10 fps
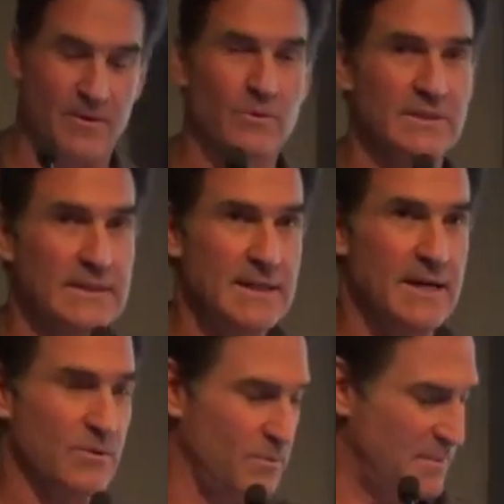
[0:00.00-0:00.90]
only
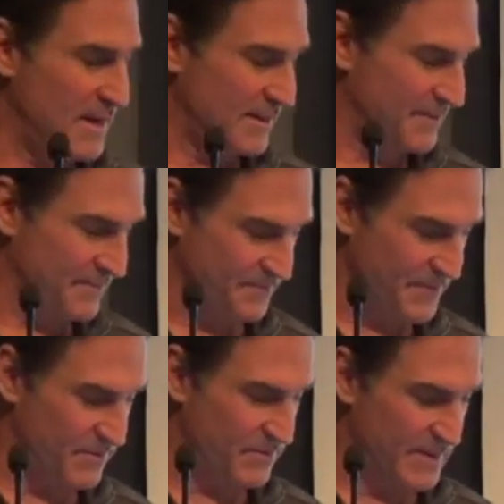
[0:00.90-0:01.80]
Tarahumara,
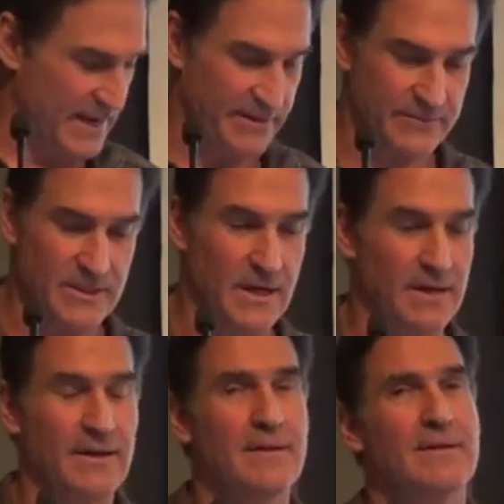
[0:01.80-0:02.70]
their native tongue.